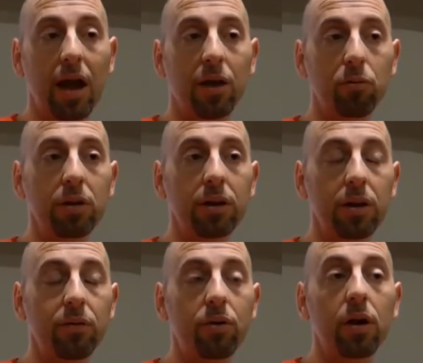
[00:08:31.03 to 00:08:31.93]
I will
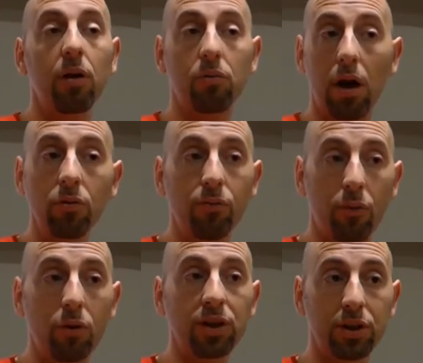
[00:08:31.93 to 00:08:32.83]
deliver around
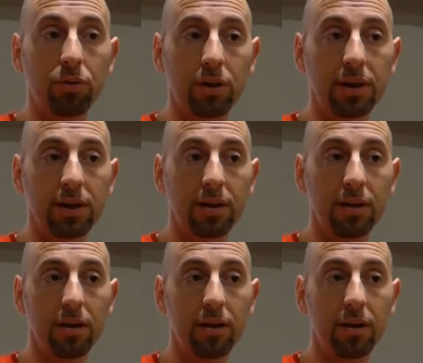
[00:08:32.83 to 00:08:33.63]
4 stories